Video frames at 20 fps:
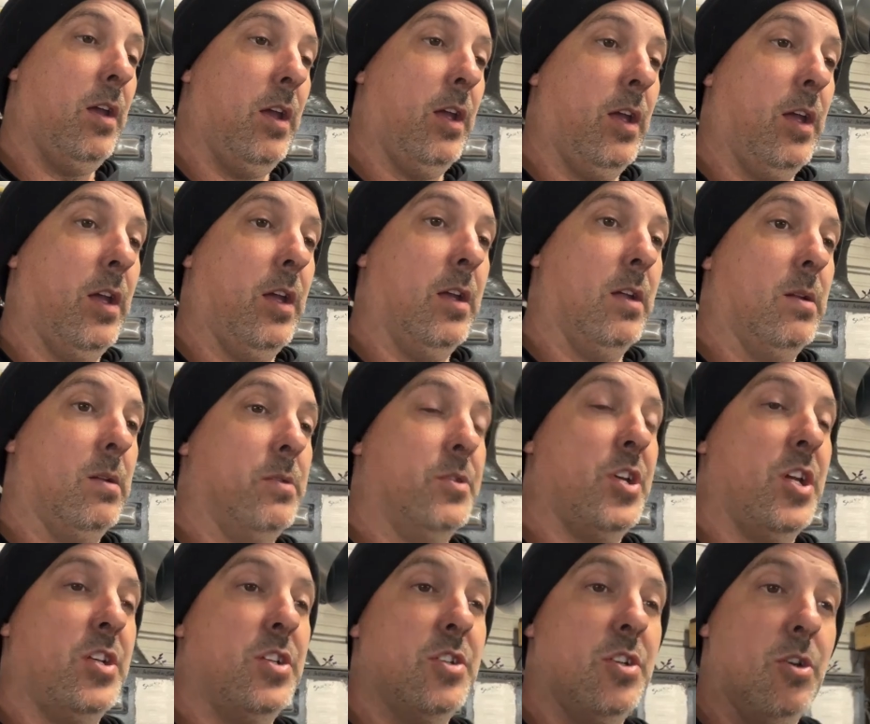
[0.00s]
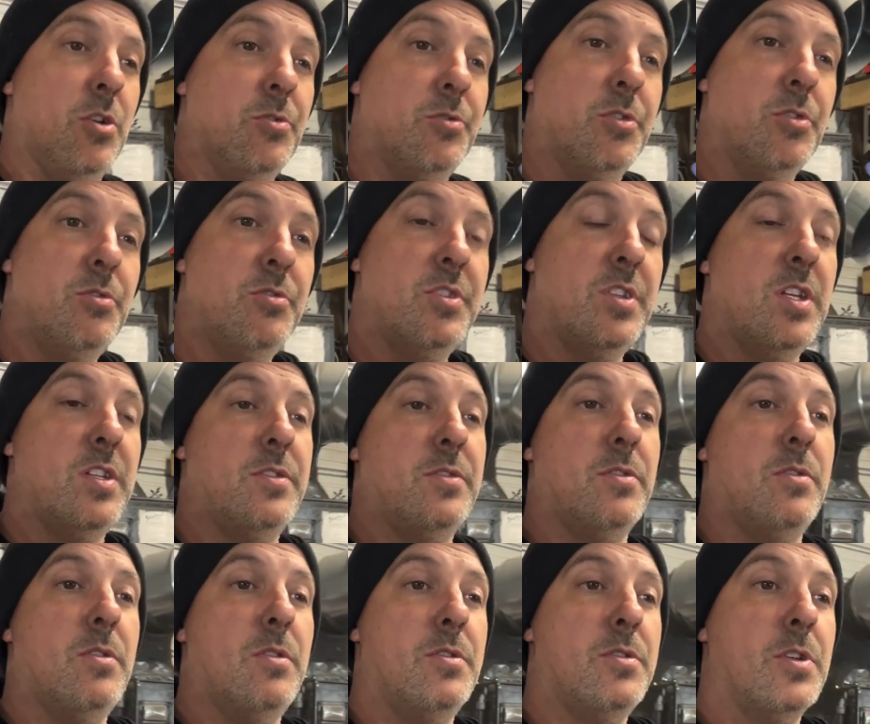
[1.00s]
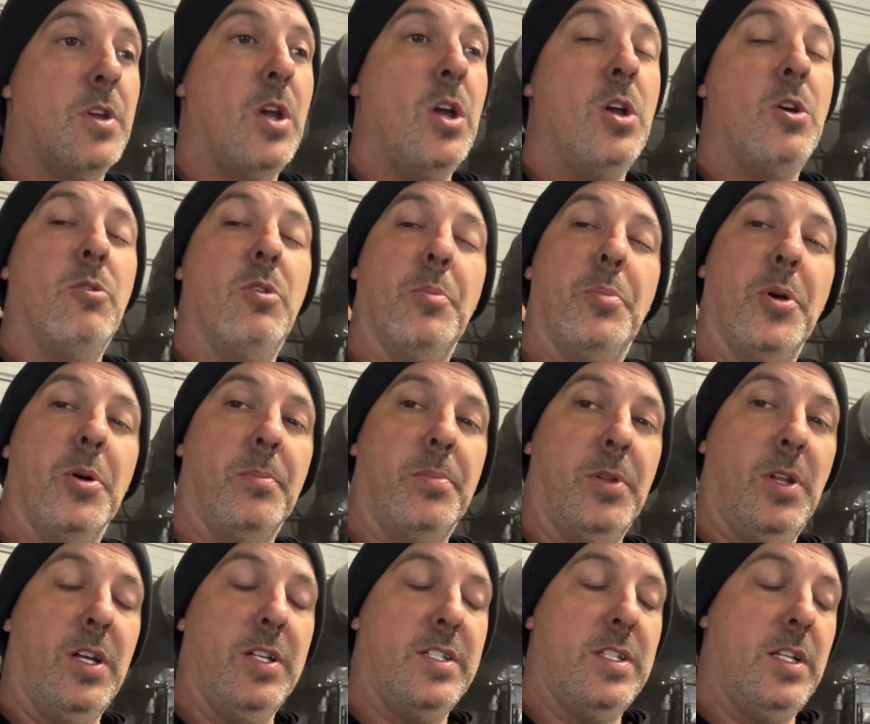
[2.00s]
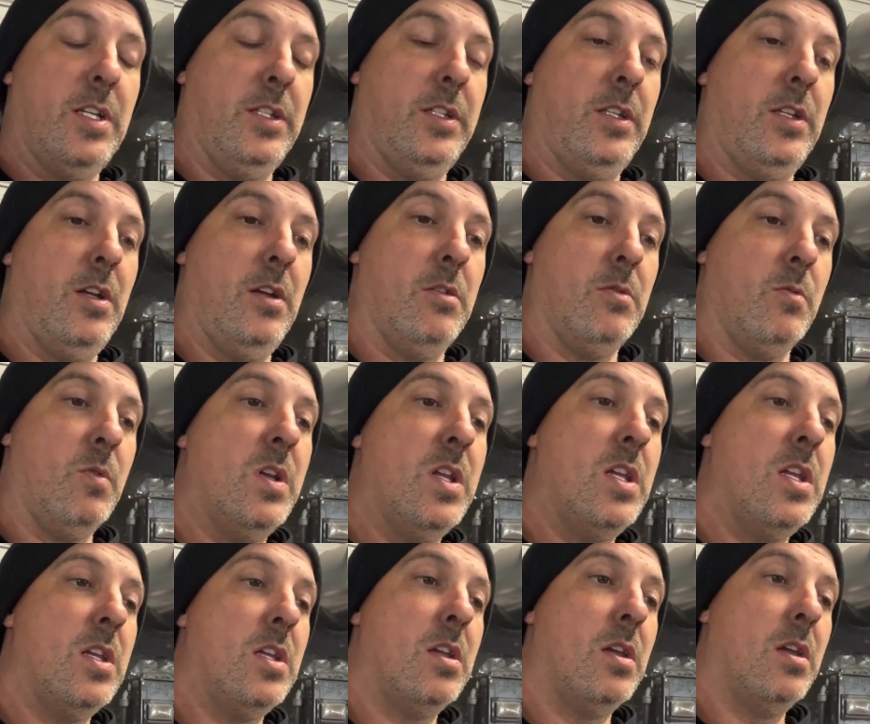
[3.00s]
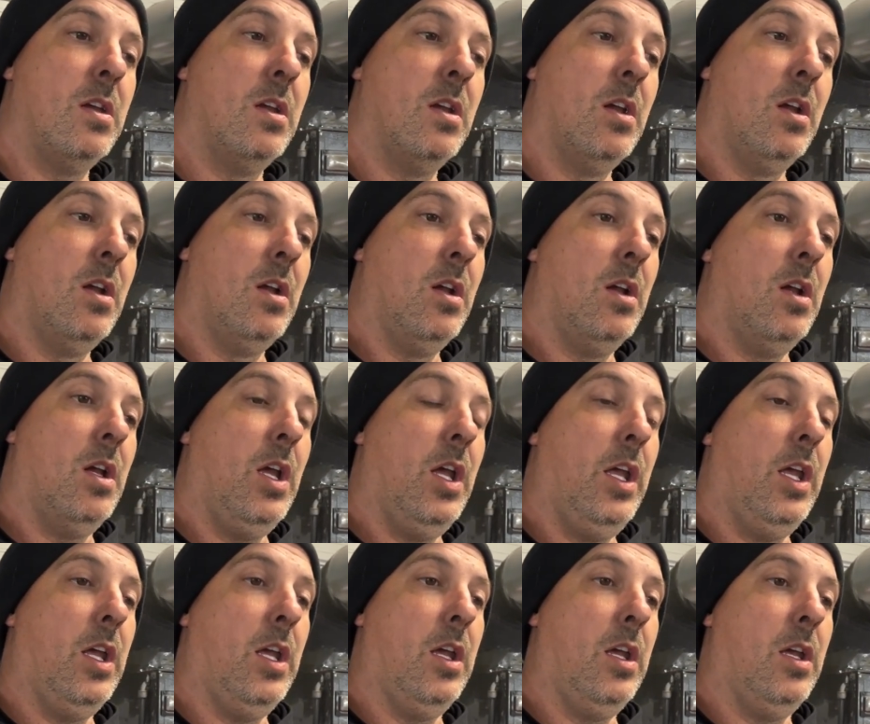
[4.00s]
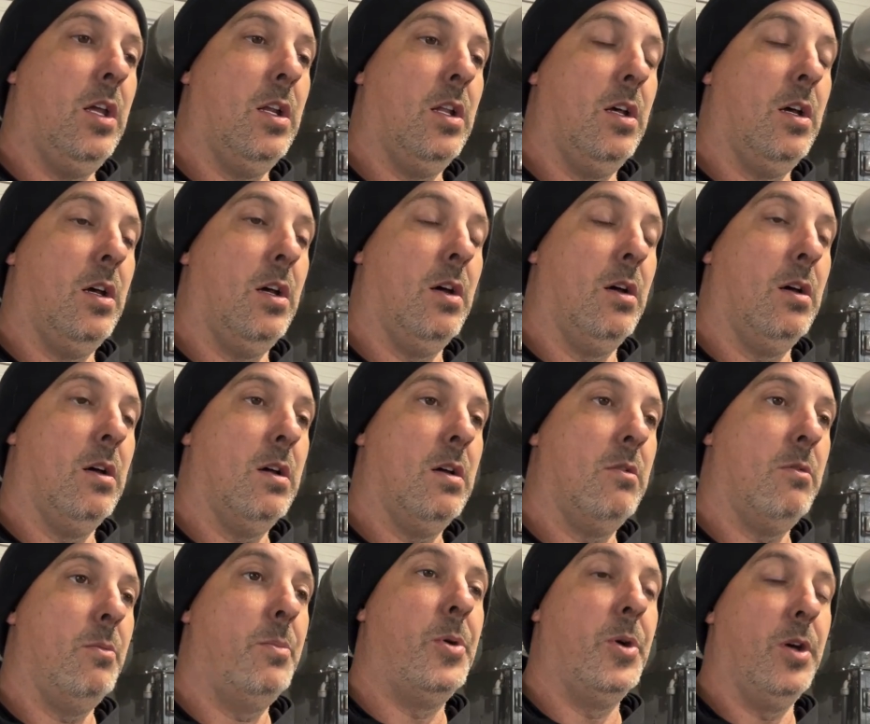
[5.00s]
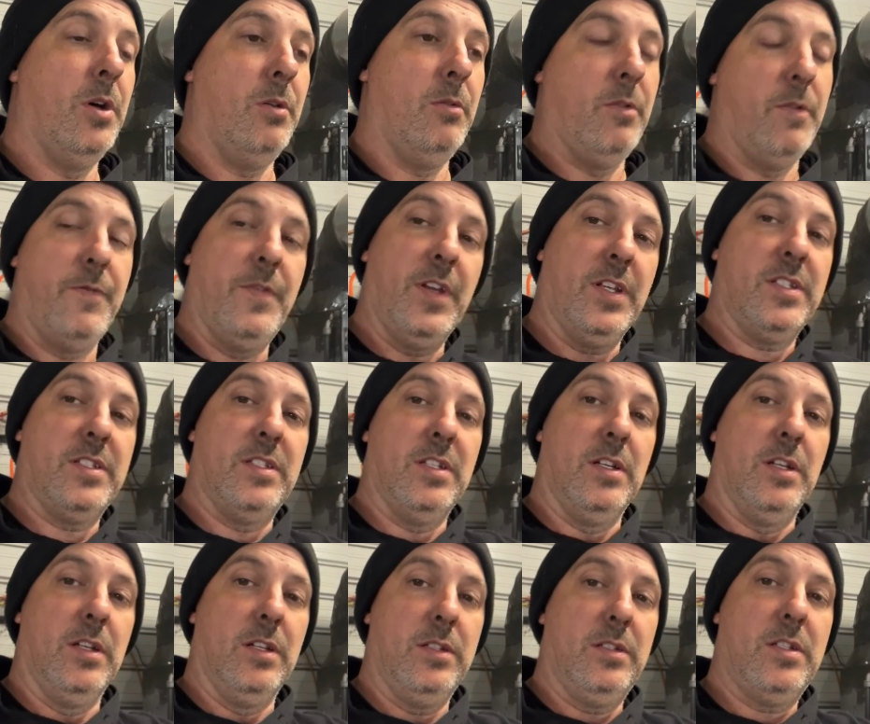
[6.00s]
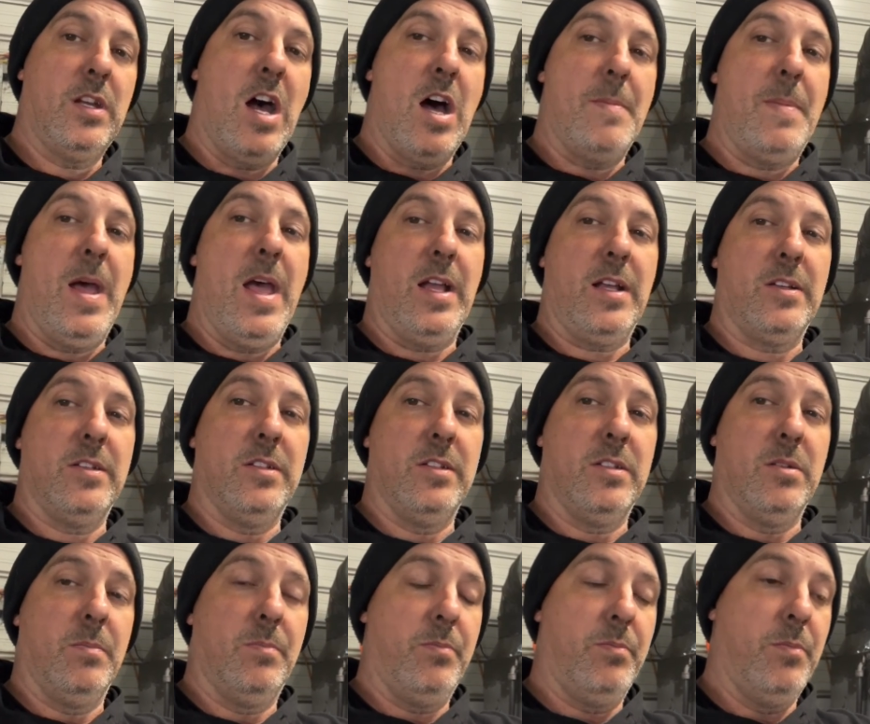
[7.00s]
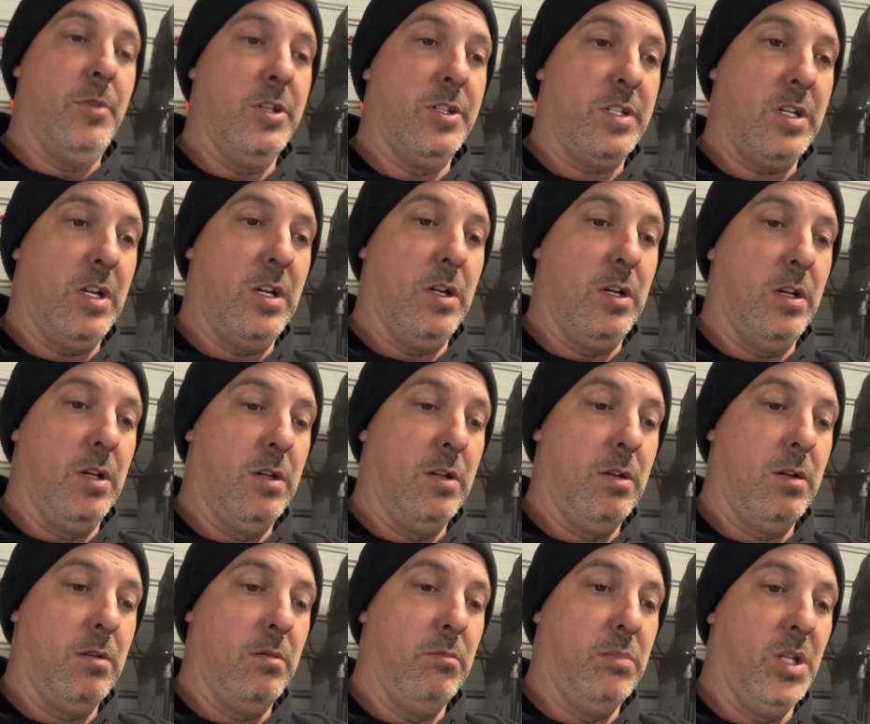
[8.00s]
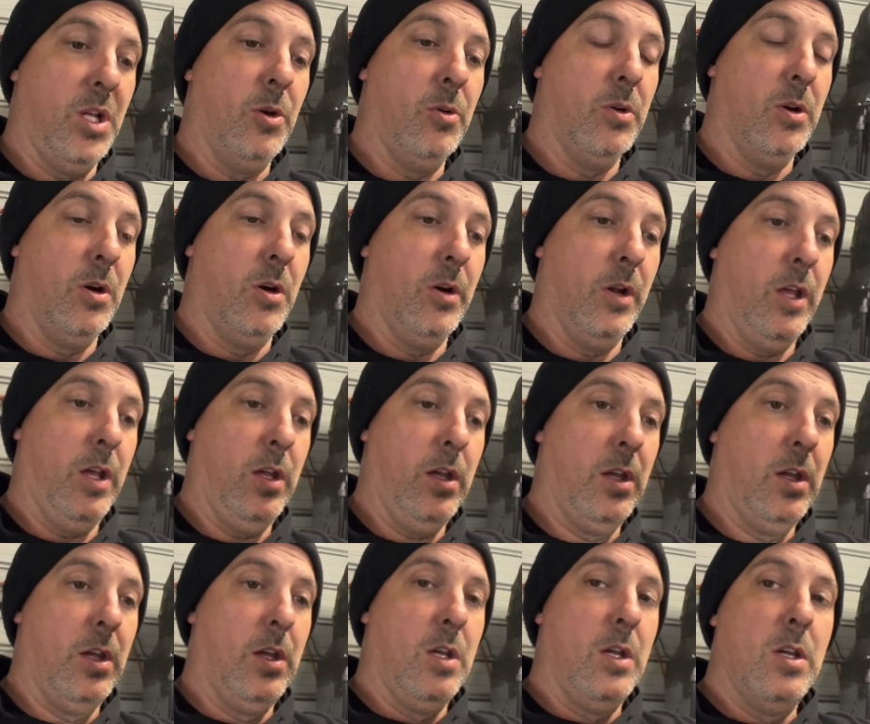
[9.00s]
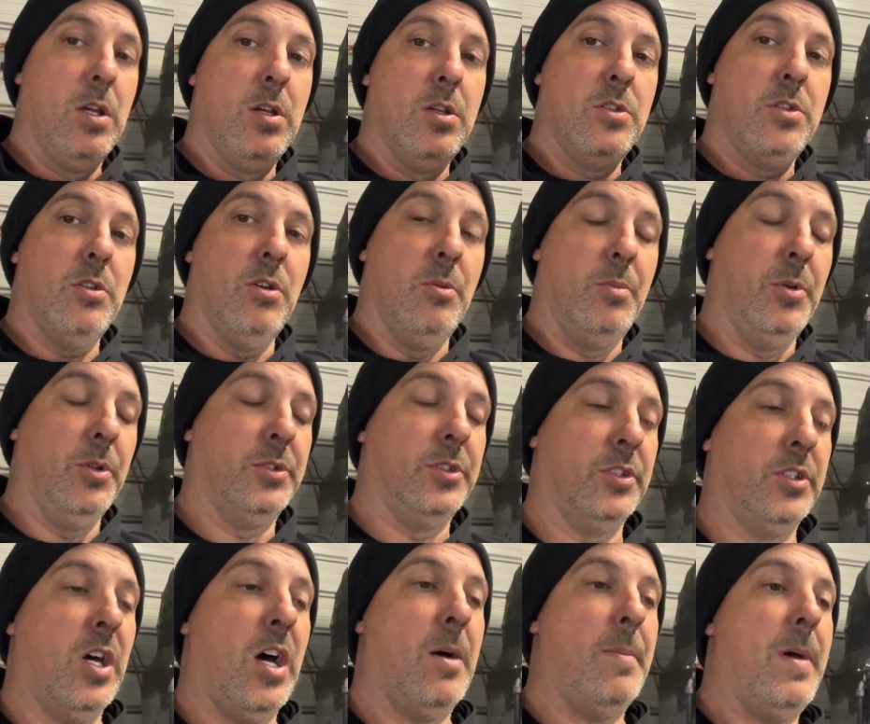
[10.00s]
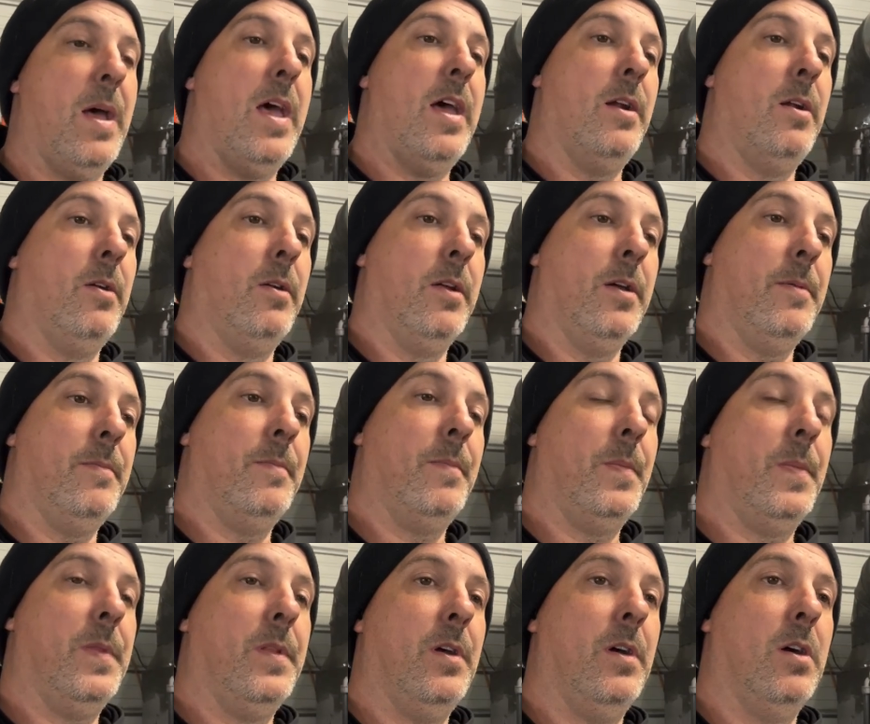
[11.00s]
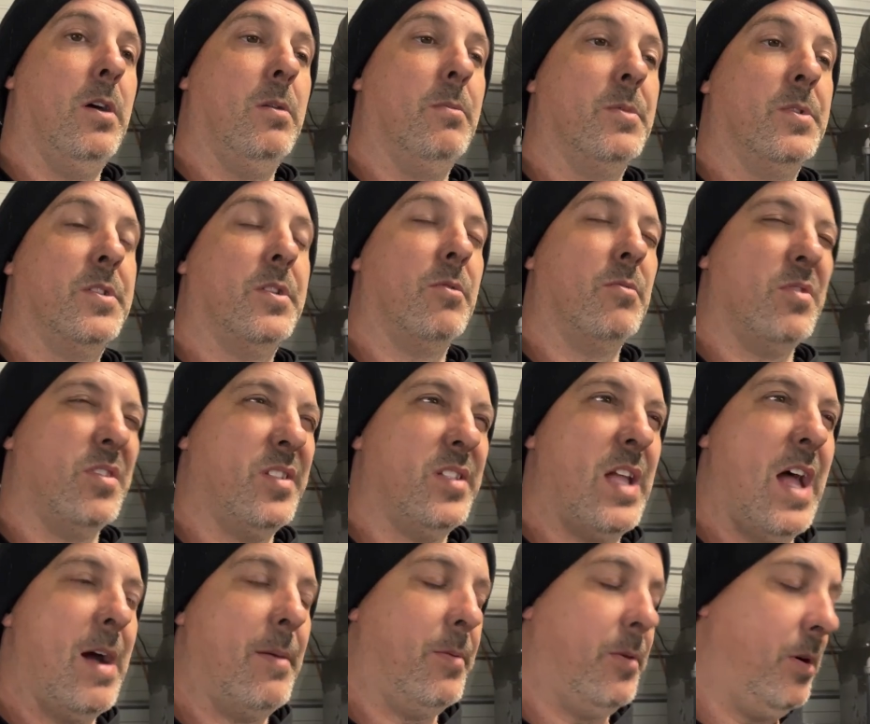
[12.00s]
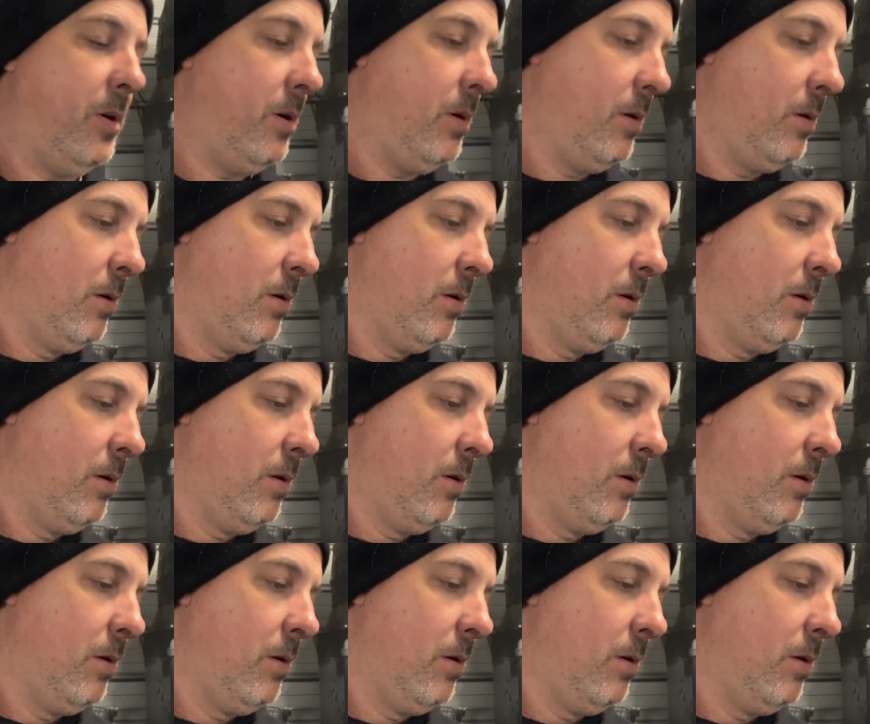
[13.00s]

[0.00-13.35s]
and changing the O2 sensors. We put plugs in it the other week, and we fixed the top hat because it's got a blower on it. So we put the top hat on it. It's on Sniper.